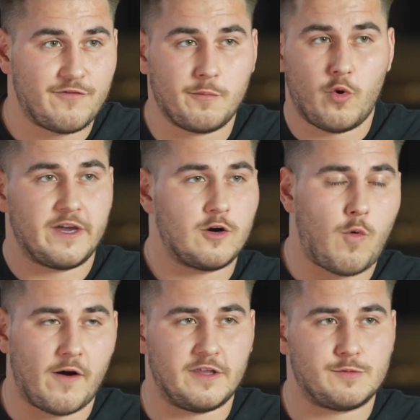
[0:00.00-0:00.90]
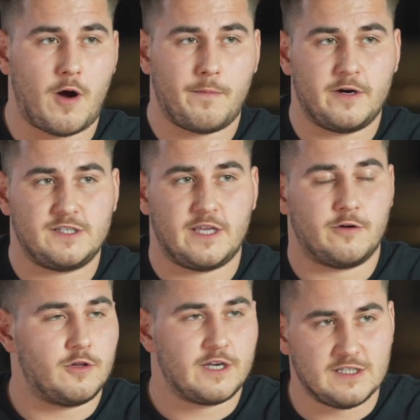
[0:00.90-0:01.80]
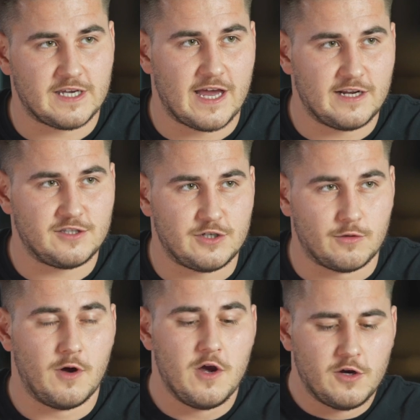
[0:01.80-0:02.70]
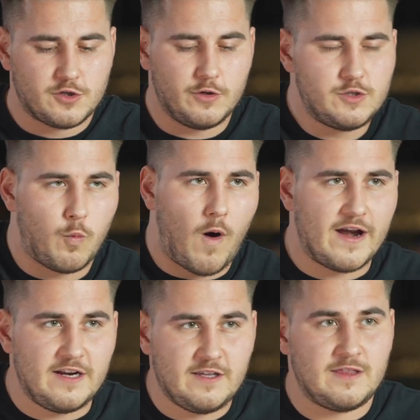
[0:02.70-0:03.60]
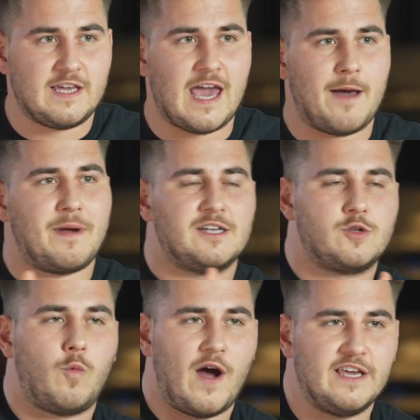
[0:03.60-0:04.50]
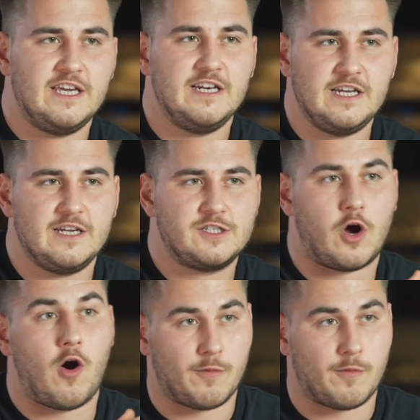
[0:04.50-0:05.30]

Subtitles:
from going and acquire these properties that you're looking to get into? So he's widening the gap as to why he needs our